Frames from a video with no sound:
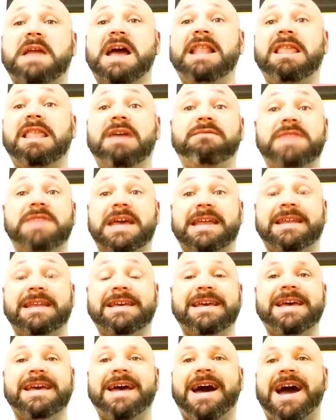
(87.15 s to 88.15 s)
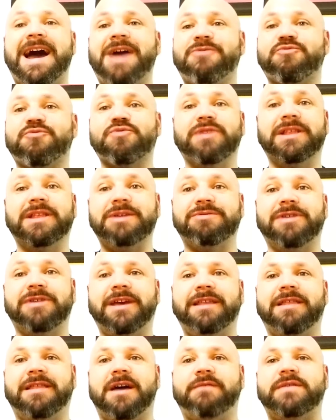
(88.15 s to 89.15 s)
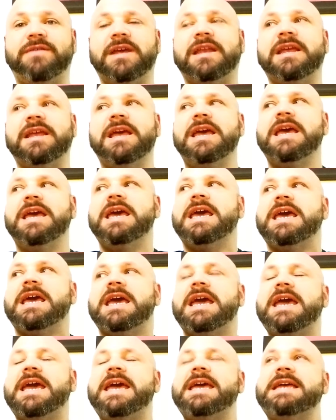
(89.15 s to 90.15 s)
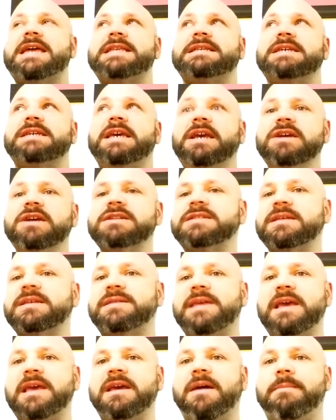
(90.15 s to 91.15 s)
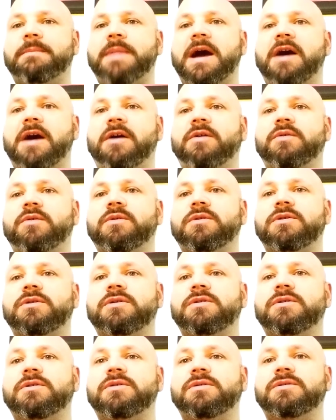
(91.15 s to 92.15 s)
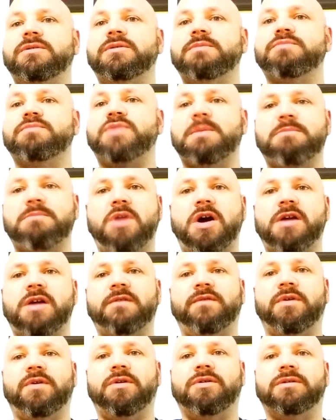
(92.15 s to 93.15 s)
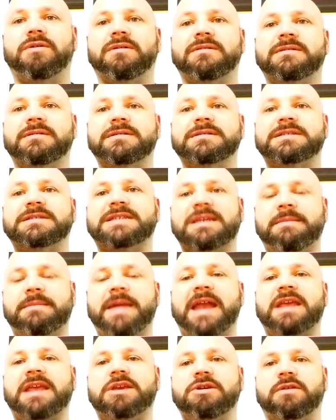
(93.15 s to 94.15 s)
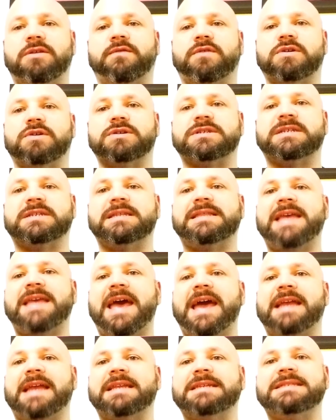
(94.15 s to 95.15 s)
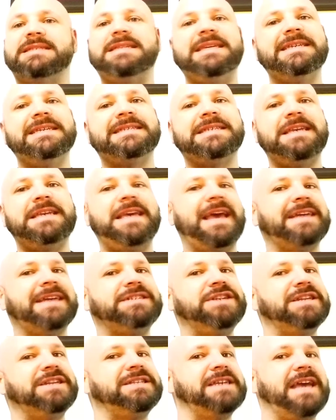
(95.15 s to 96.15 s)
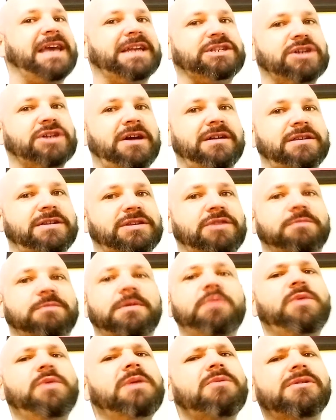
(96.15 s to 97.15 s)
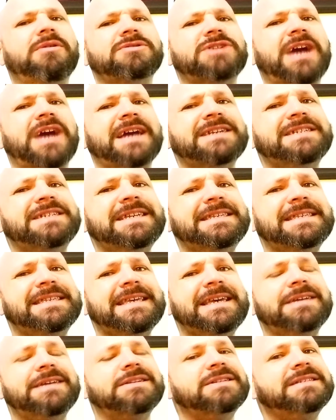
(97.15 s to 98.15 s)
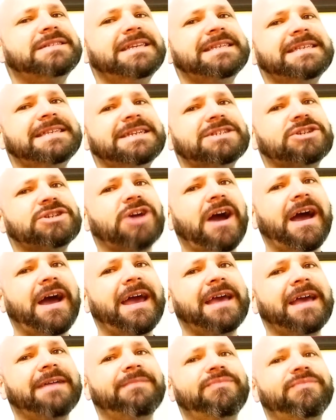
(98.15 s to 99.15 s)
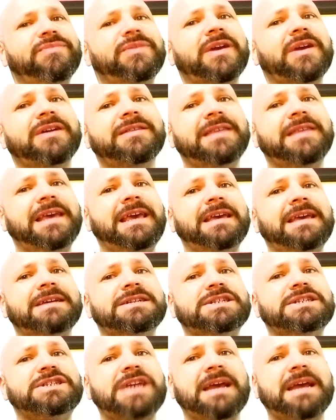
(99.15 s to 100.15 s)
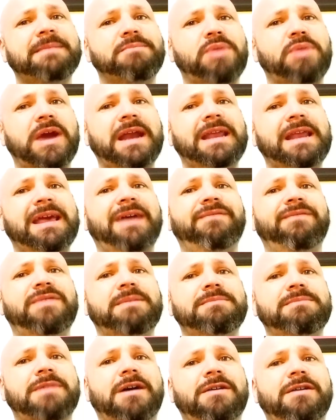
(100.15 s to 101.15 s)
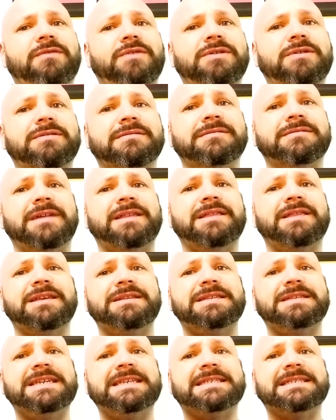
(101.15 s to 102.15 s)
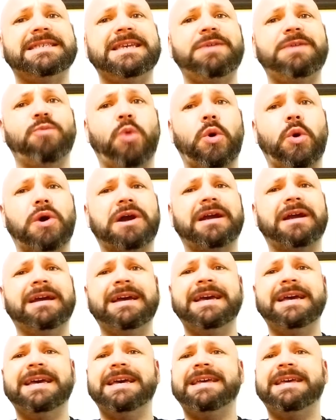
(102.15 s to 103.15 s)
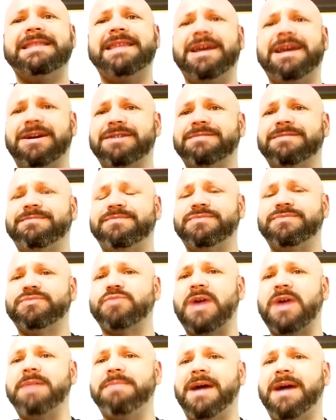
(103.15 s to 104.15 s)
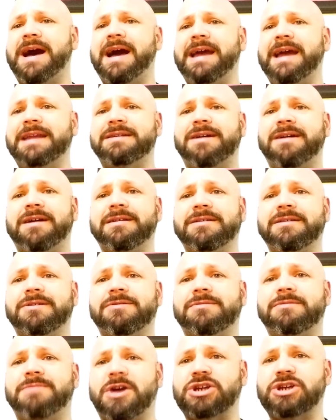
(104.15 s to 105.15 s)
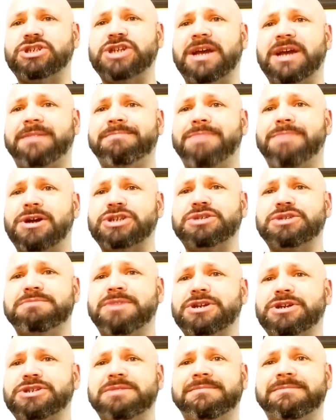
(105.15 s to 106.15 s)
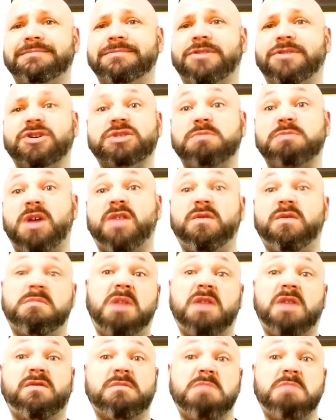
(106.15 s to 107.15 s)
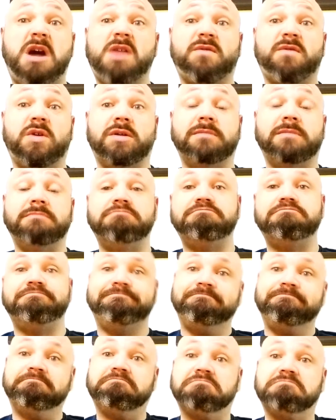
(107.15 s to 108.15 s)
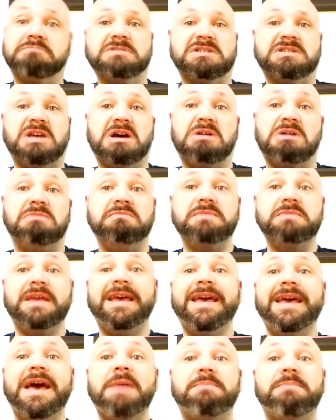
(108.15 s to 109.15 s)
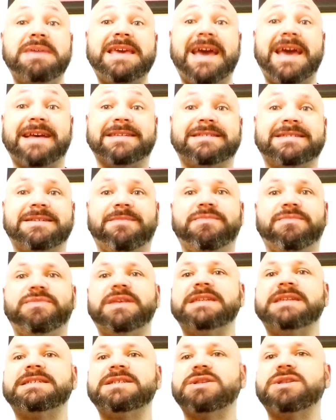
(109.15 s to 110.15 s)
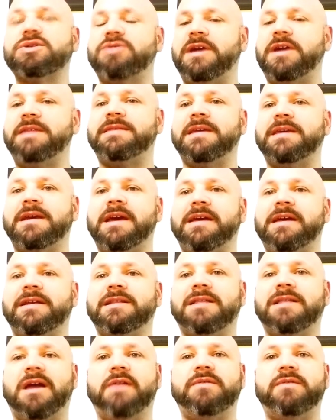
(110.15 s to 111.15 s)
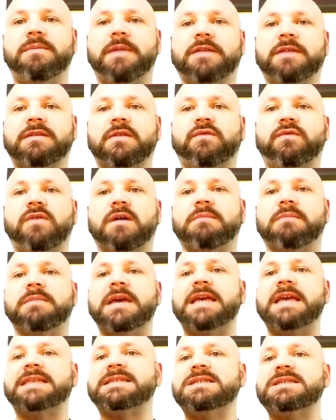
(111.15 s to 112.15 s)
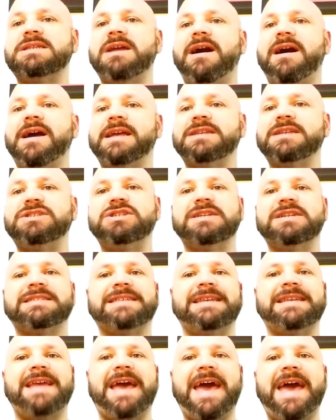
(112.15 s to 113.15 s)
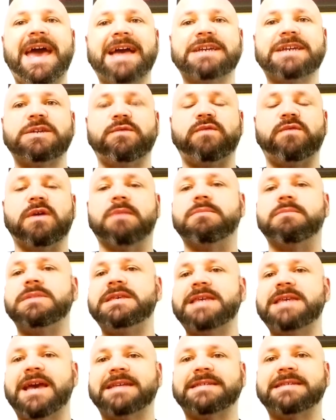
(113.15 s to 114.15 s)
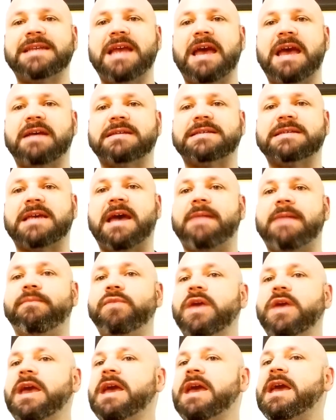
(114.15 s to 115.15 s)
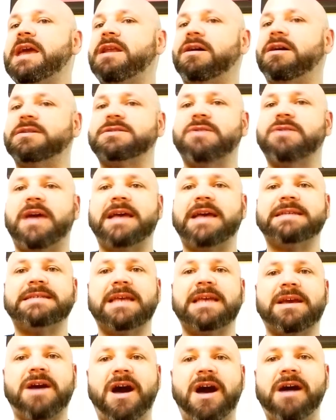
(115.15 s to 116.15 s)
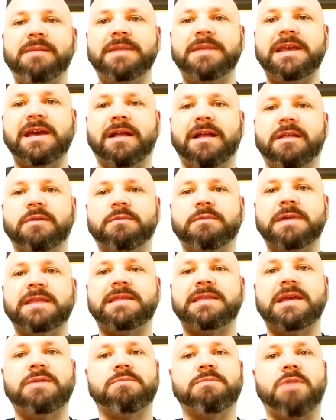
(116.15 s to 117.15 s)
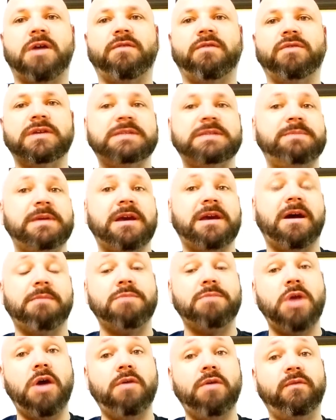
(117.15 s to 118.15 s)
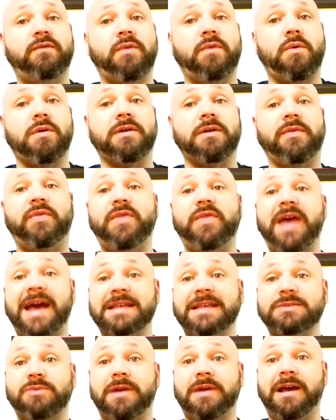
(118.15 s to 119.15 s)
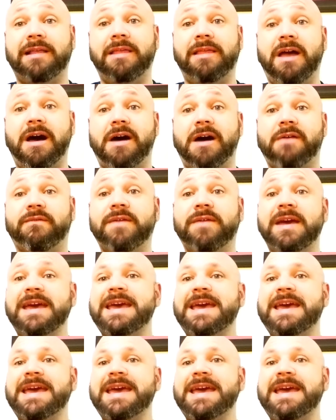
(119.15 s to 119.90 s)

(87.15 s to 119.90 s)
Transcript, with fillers: I loved it. I really, really loved it. And here's the thing about the Marvel cinematic universe that DC has yet to catch on to. But we won't trash DC. DC's trying. They're the Jan Brady of the Marvel and the DC war. They're right behind our little Marsha. Marsha, Marsha, or it's Marvel, Marvel, Marvel. So, but yes, this is the great thing I loved about this film. It's not just an action film. Yes, it has that. It also has that comedy element that Marvel has become known for. That's what I love.